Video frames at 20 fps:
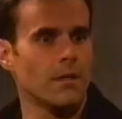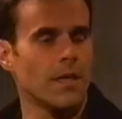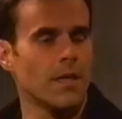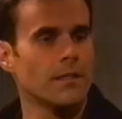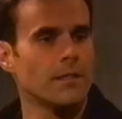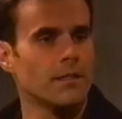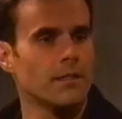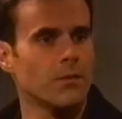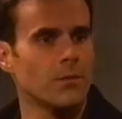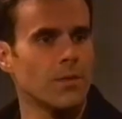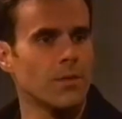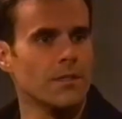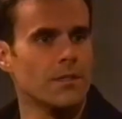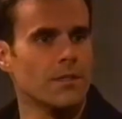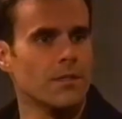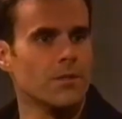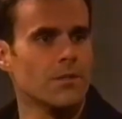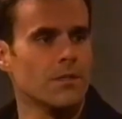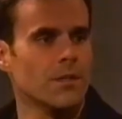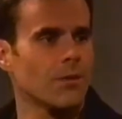19 weeks
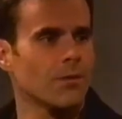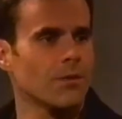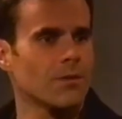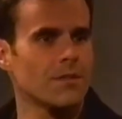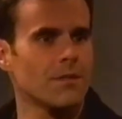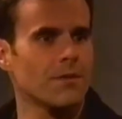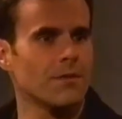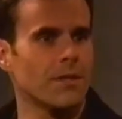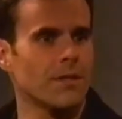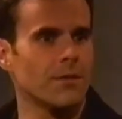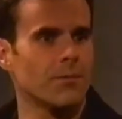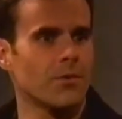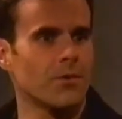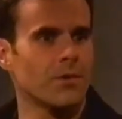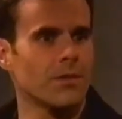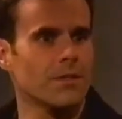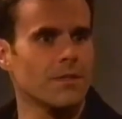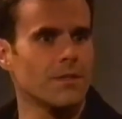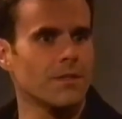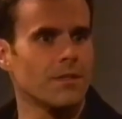ago, Scott wasn't even out of
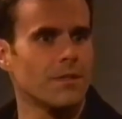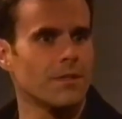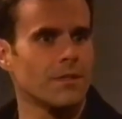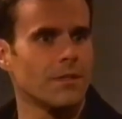prison.